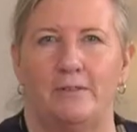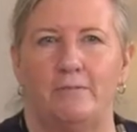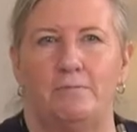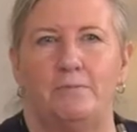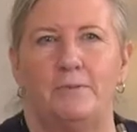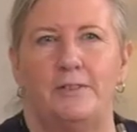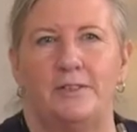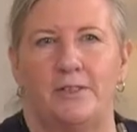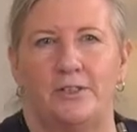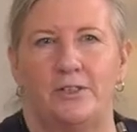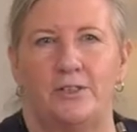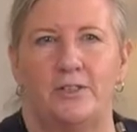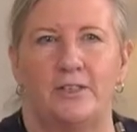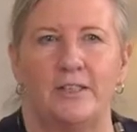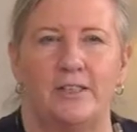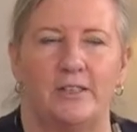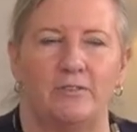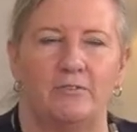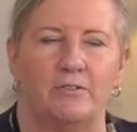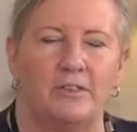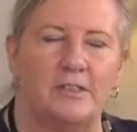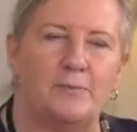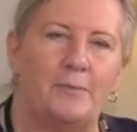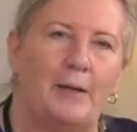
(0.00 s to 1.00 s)
of positions
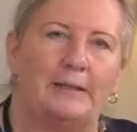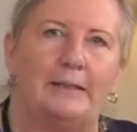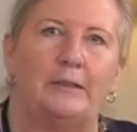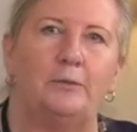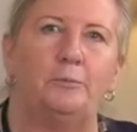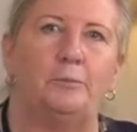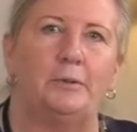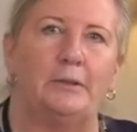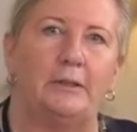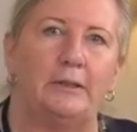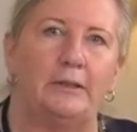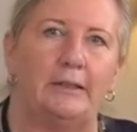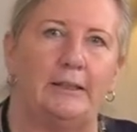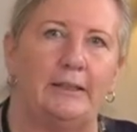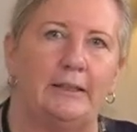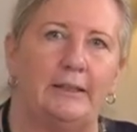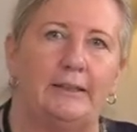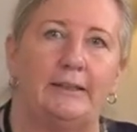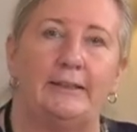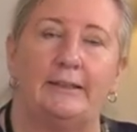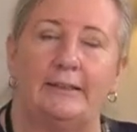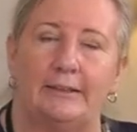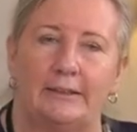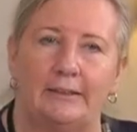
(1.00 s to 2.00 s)
of responsibility in
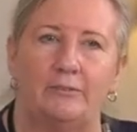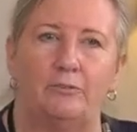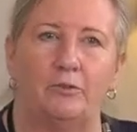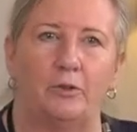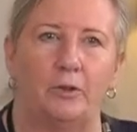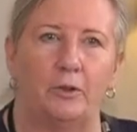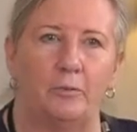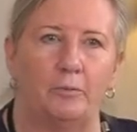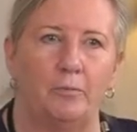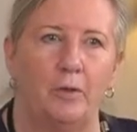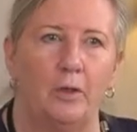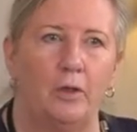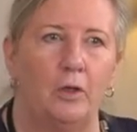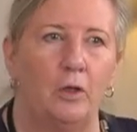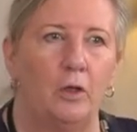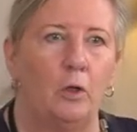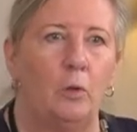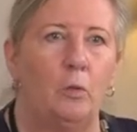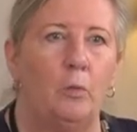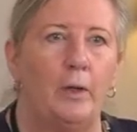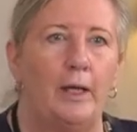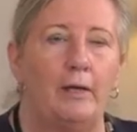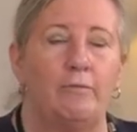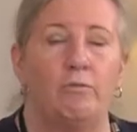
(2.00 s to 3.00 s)
the sixth form,
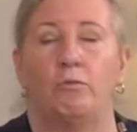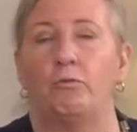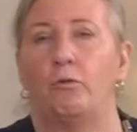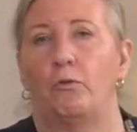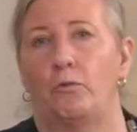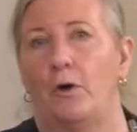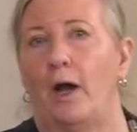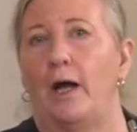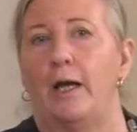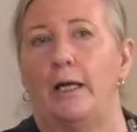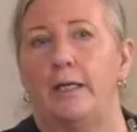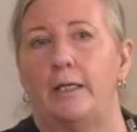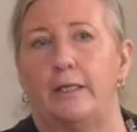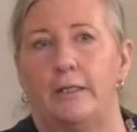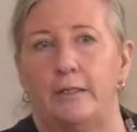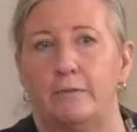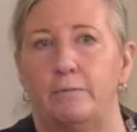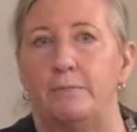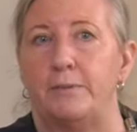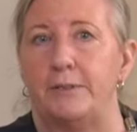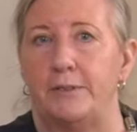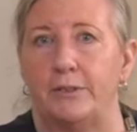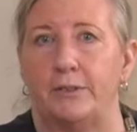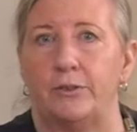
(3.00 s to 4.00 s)
we have a variety
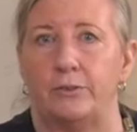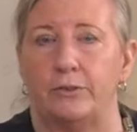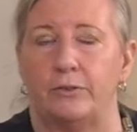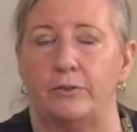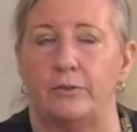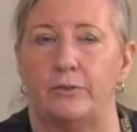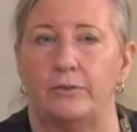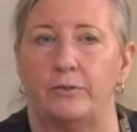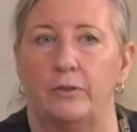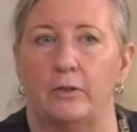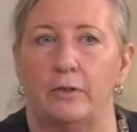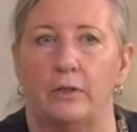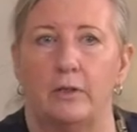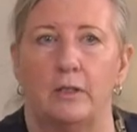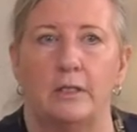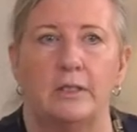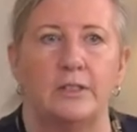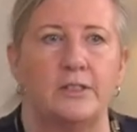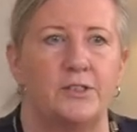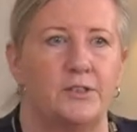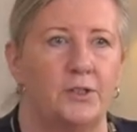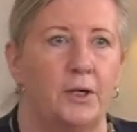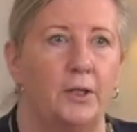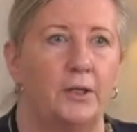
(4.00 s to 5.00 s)
of positions,
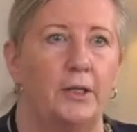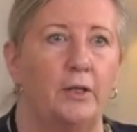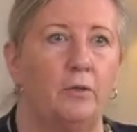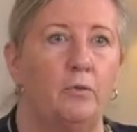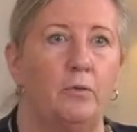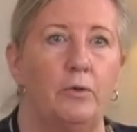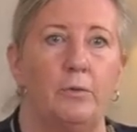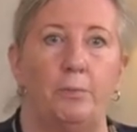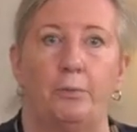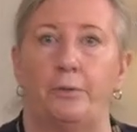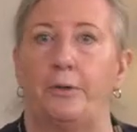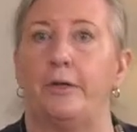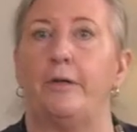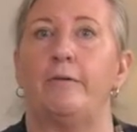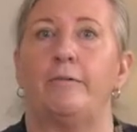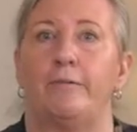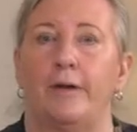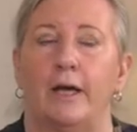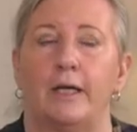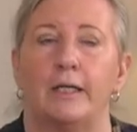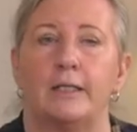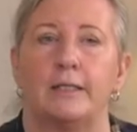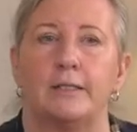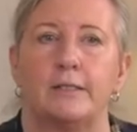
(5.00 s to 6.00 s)
starting with
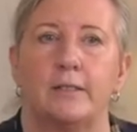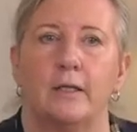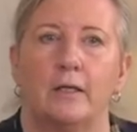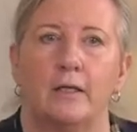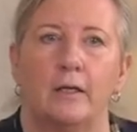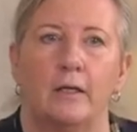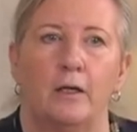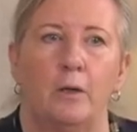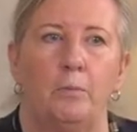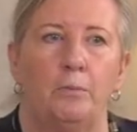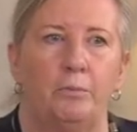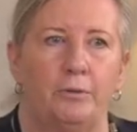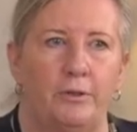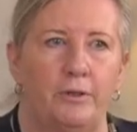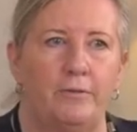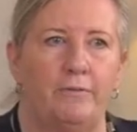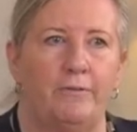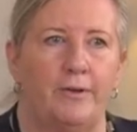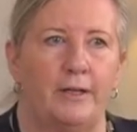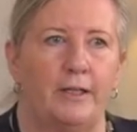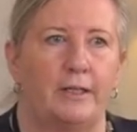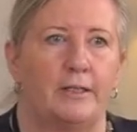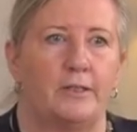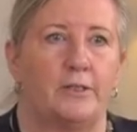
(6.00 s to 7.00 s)
prefects.
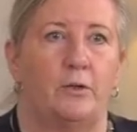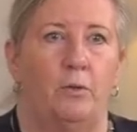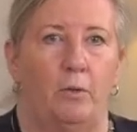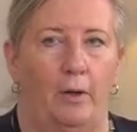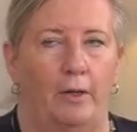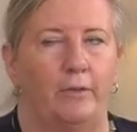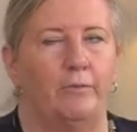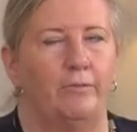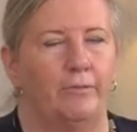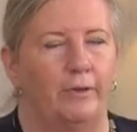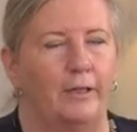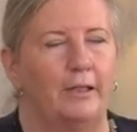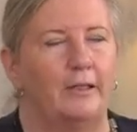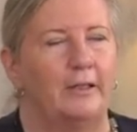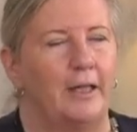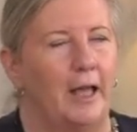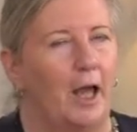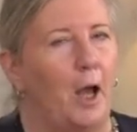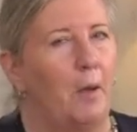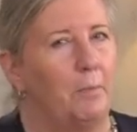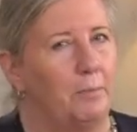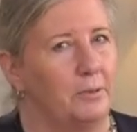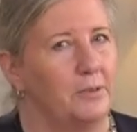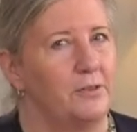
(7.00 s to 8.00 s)
Prefects, quite frankly,
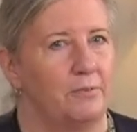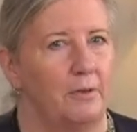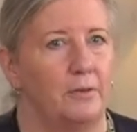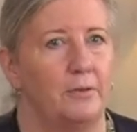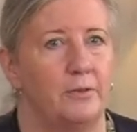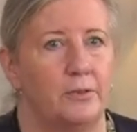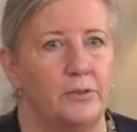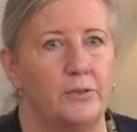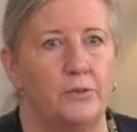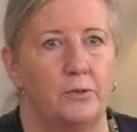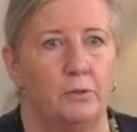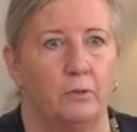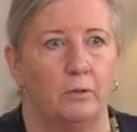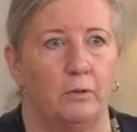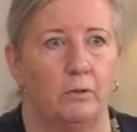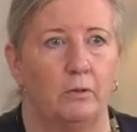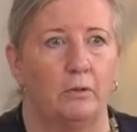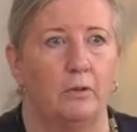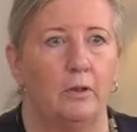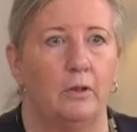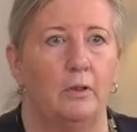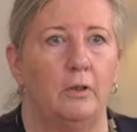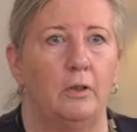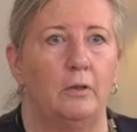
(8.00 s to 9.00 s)
help us run the
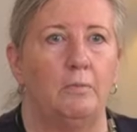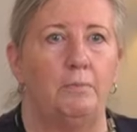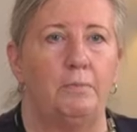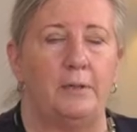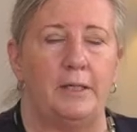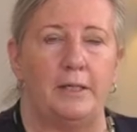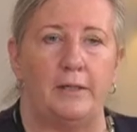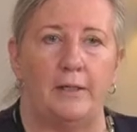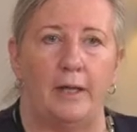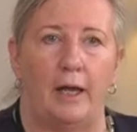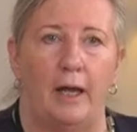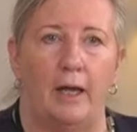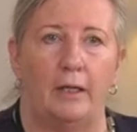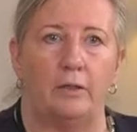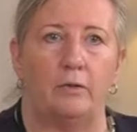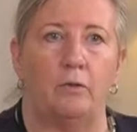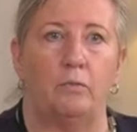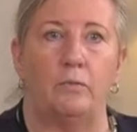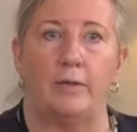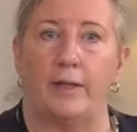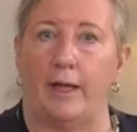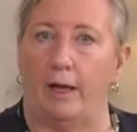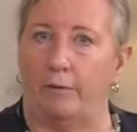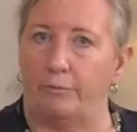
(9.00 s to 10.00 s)
school, be that
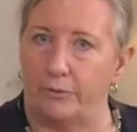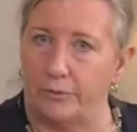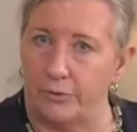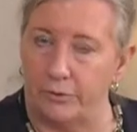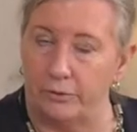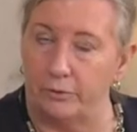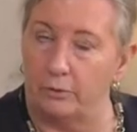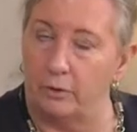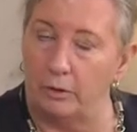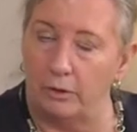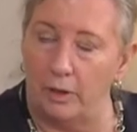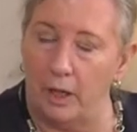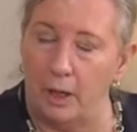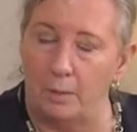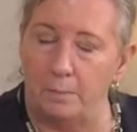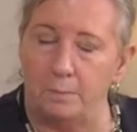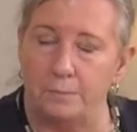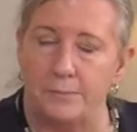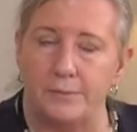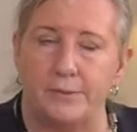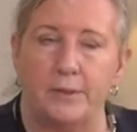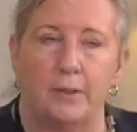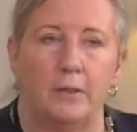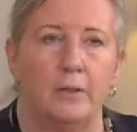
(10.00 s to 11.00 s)
with after-school
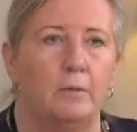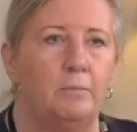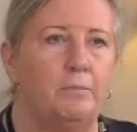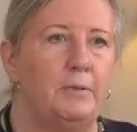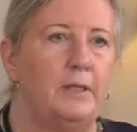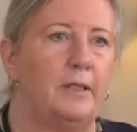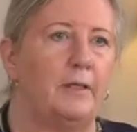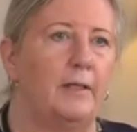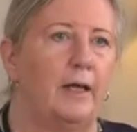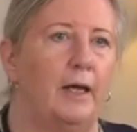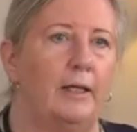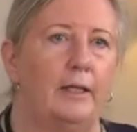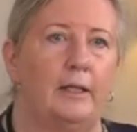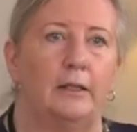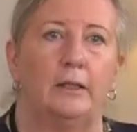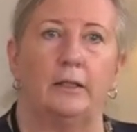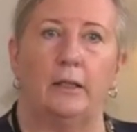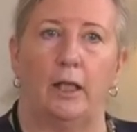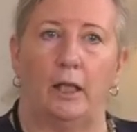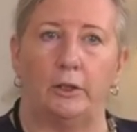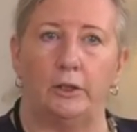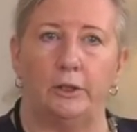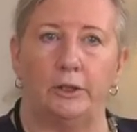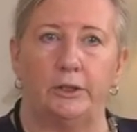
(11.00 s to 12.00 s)
clubs, be that at
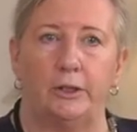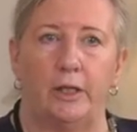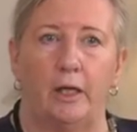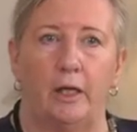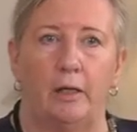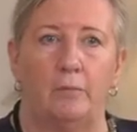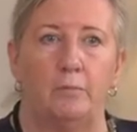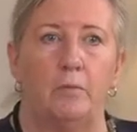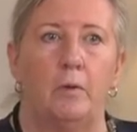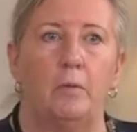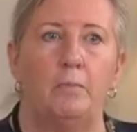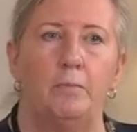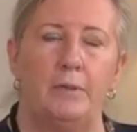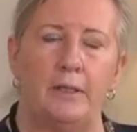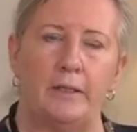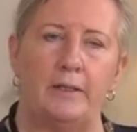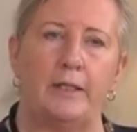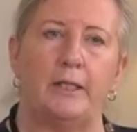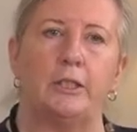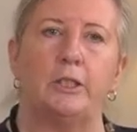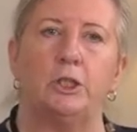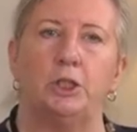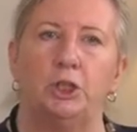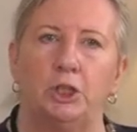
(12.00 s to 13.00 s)
lunchtime, be
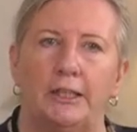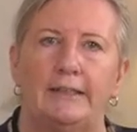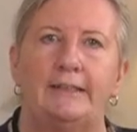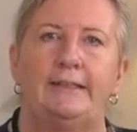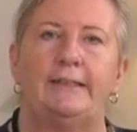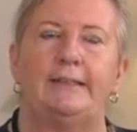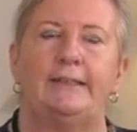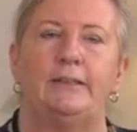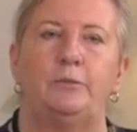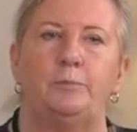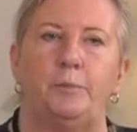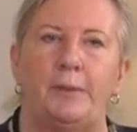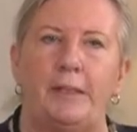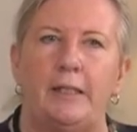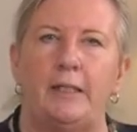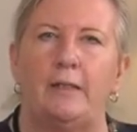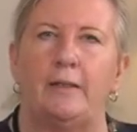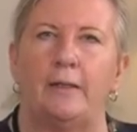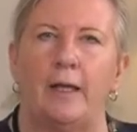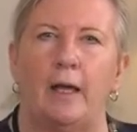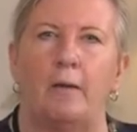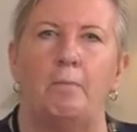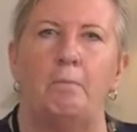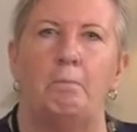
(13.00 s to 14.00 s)
that just as being
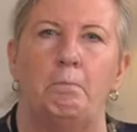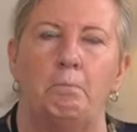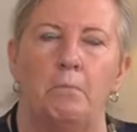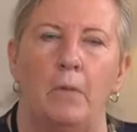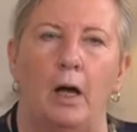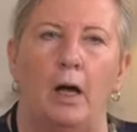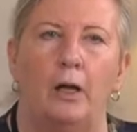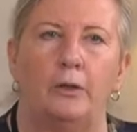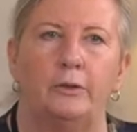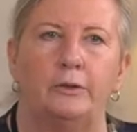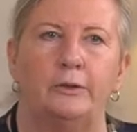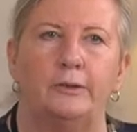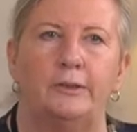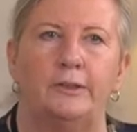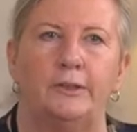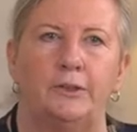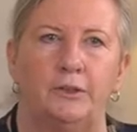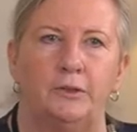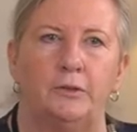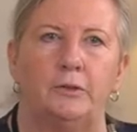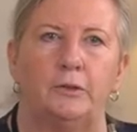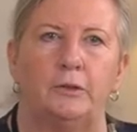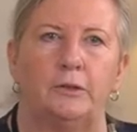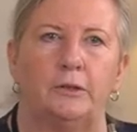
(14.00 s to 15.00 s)
that model
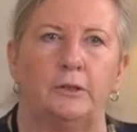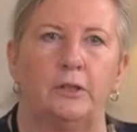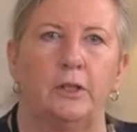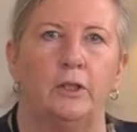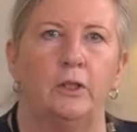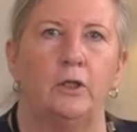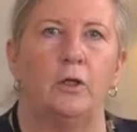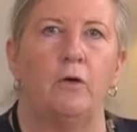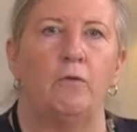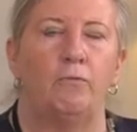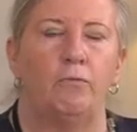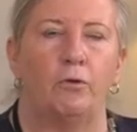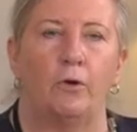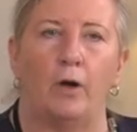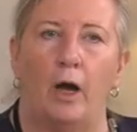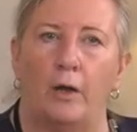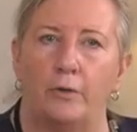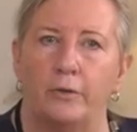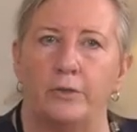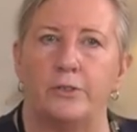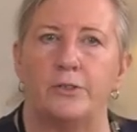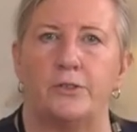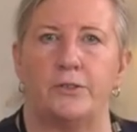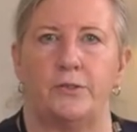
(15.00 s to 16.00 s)
student for
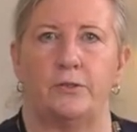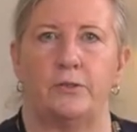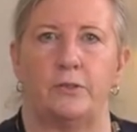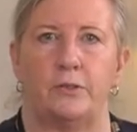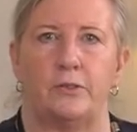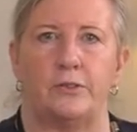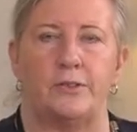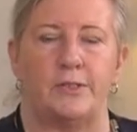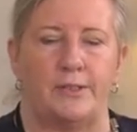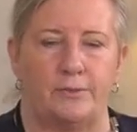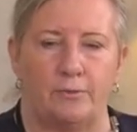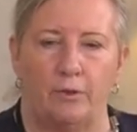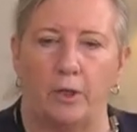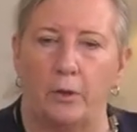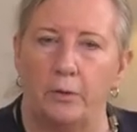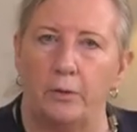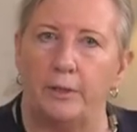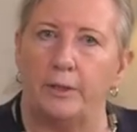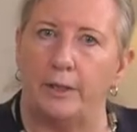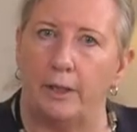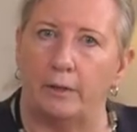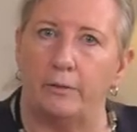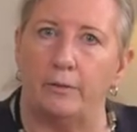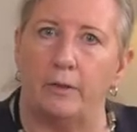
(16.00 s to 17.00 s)
other students lower
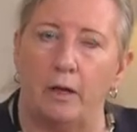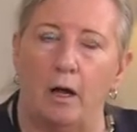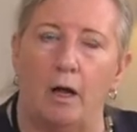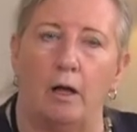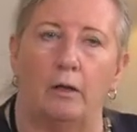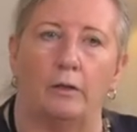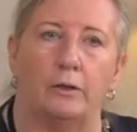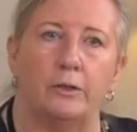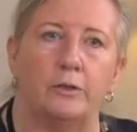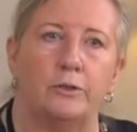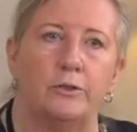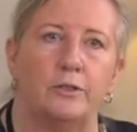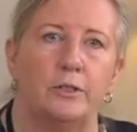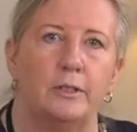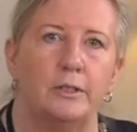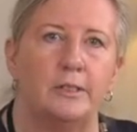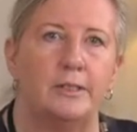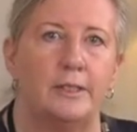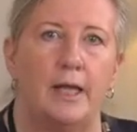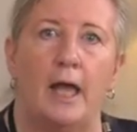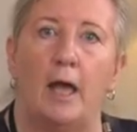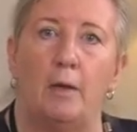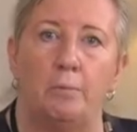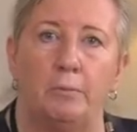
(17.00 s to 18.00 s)
down the college
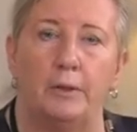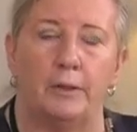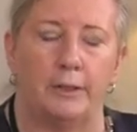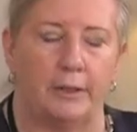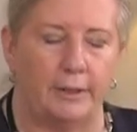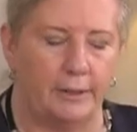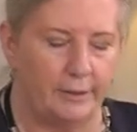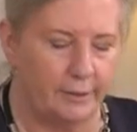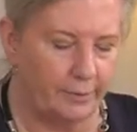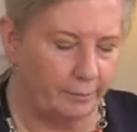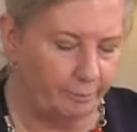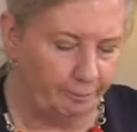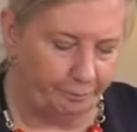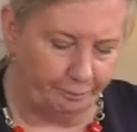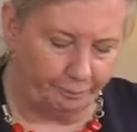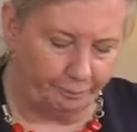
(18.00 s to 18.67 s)
to emulate.